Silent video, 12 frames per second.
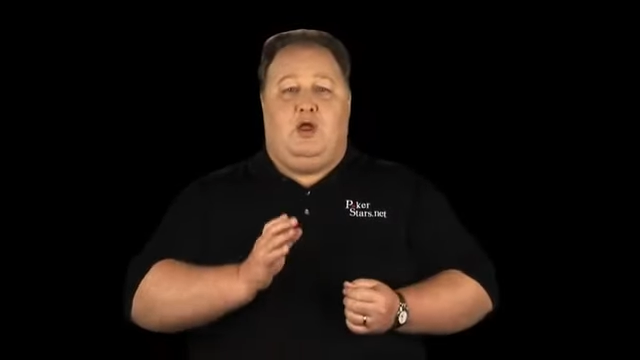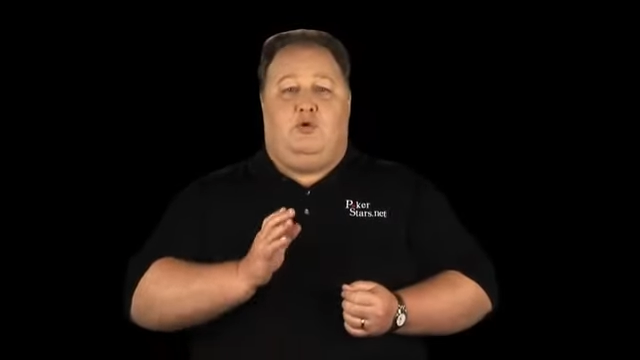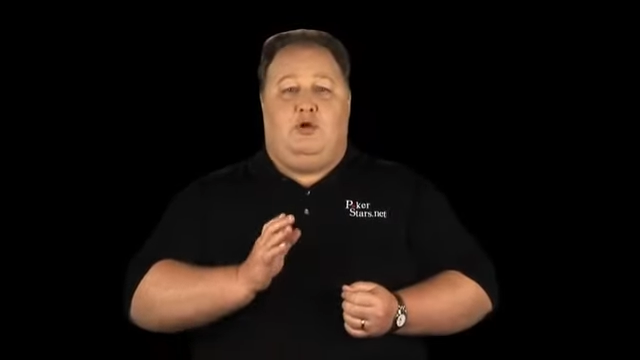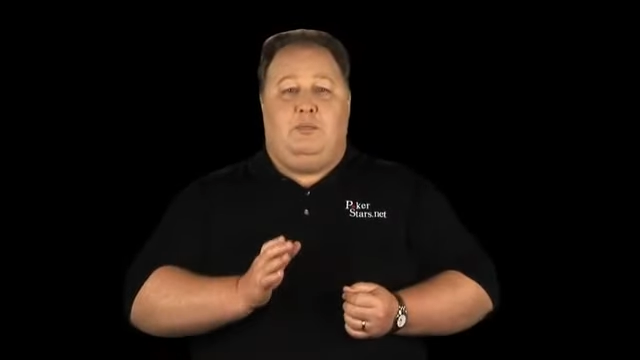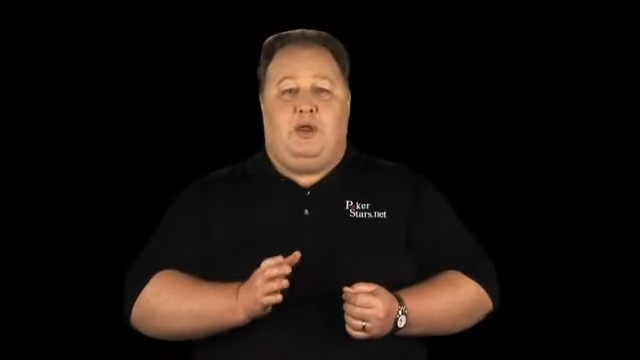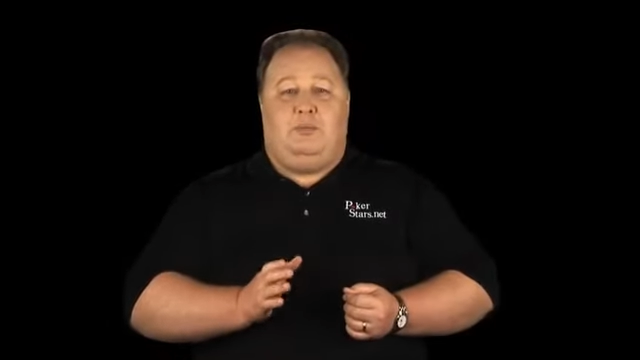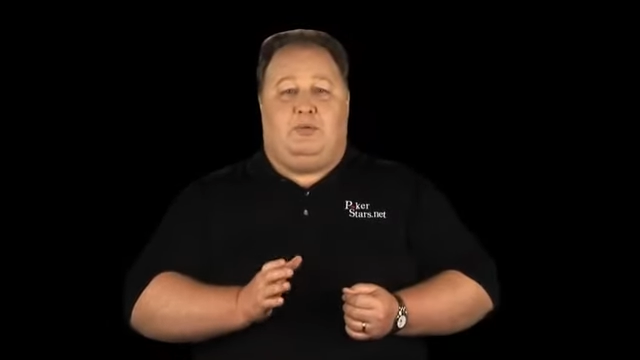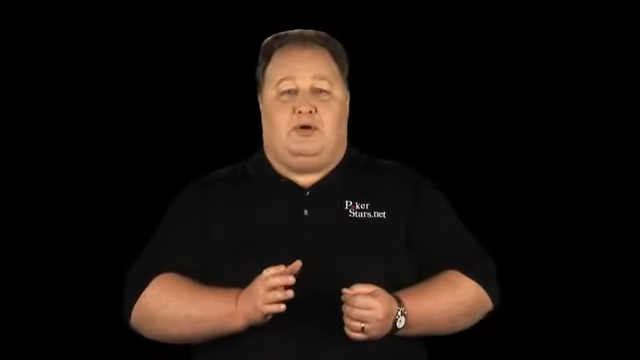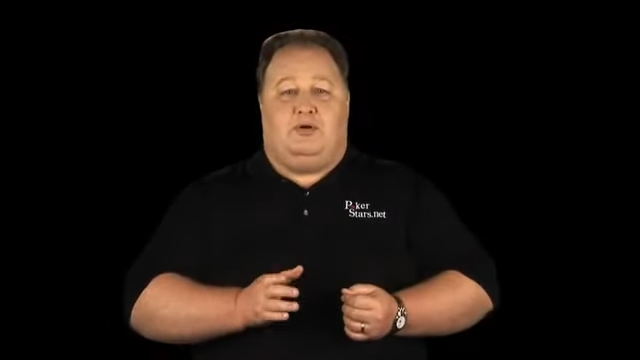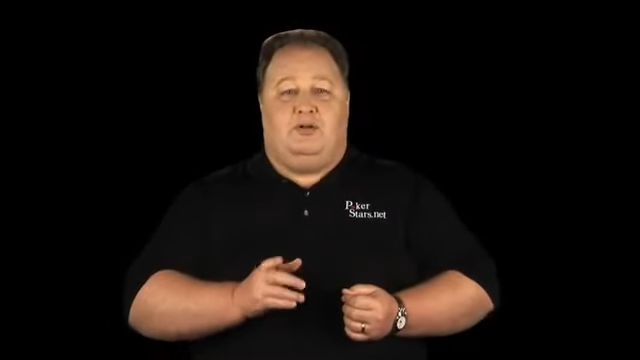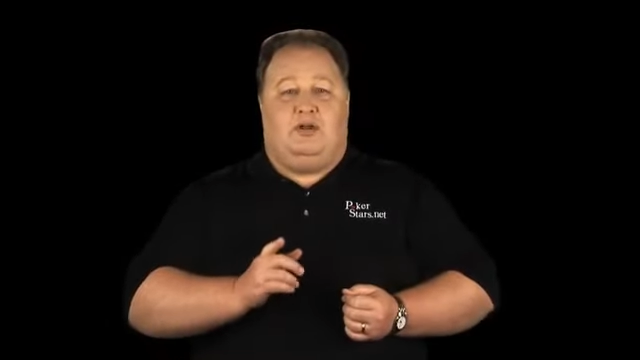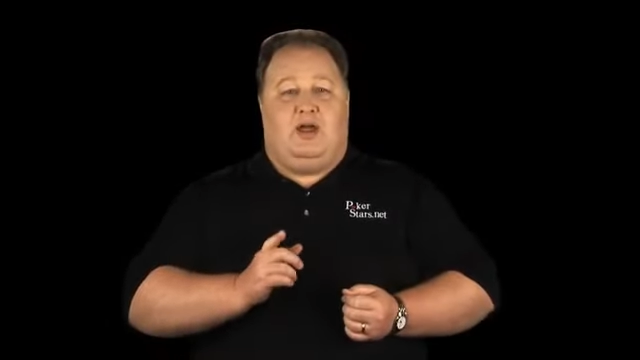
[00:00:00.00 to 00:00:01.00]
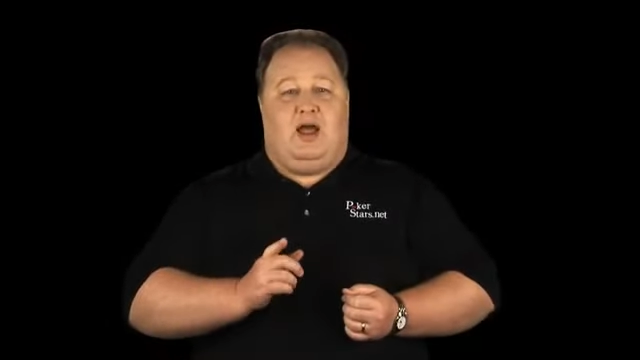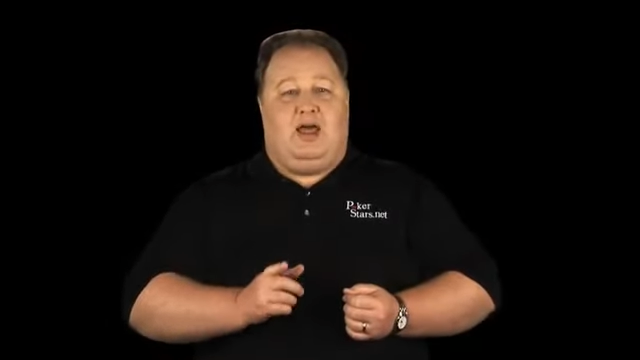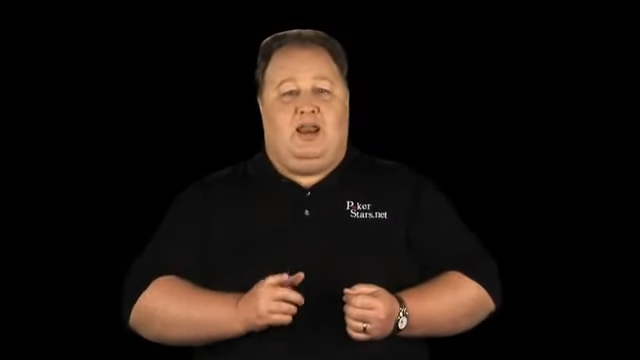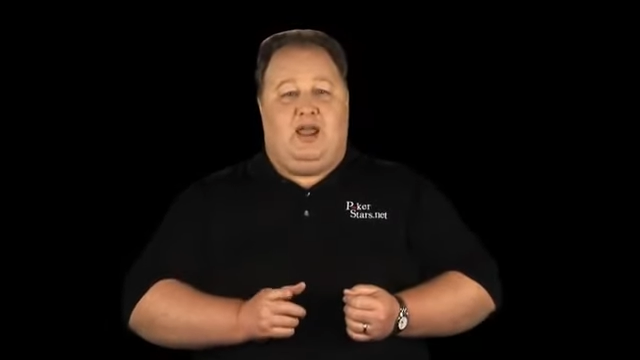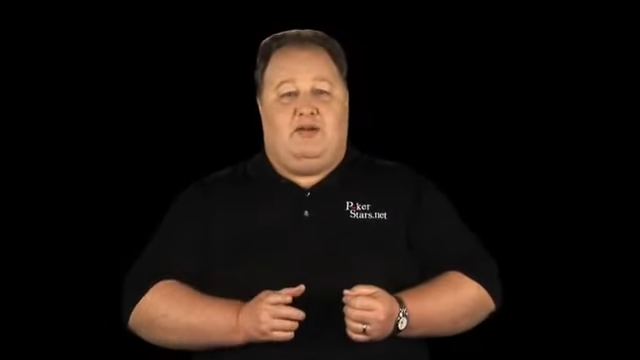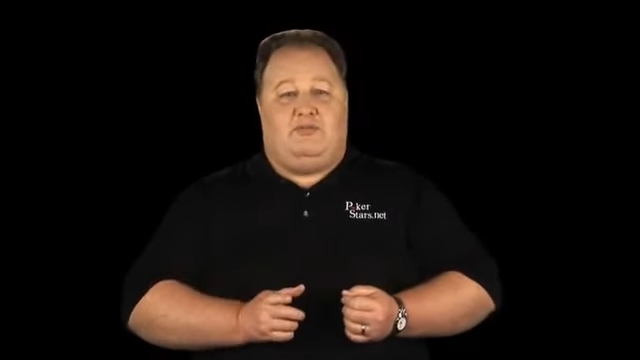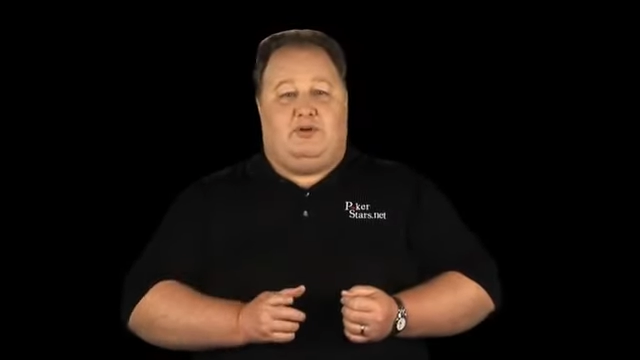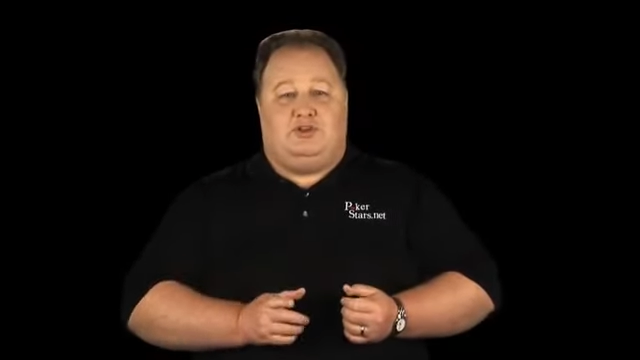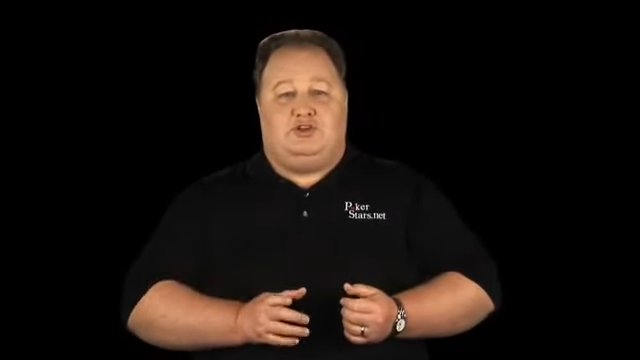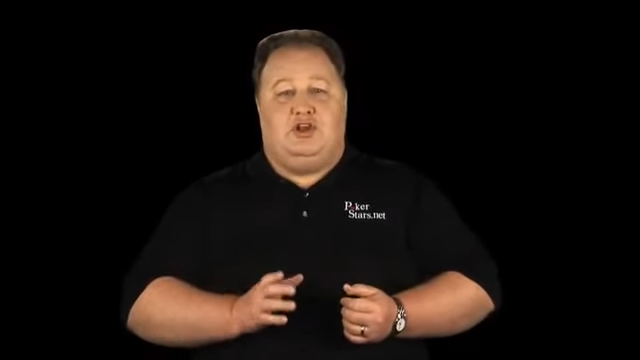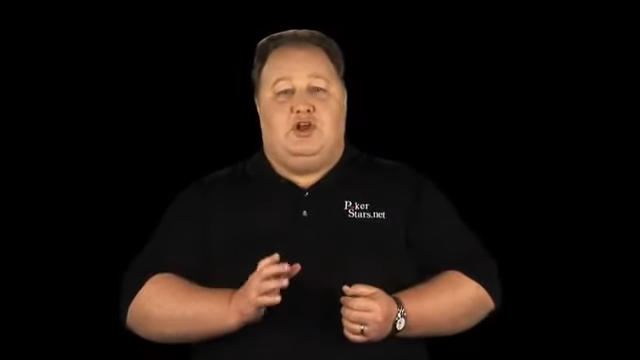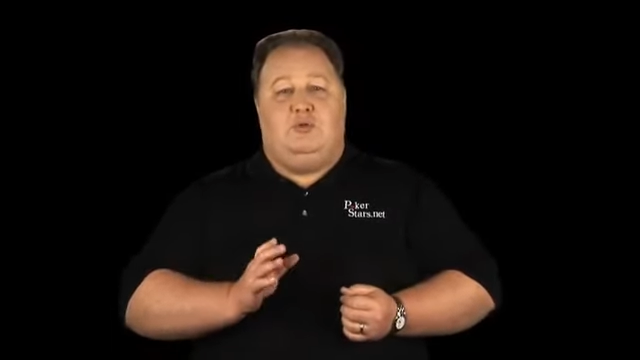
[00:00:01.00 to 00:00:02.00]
Remember, on average,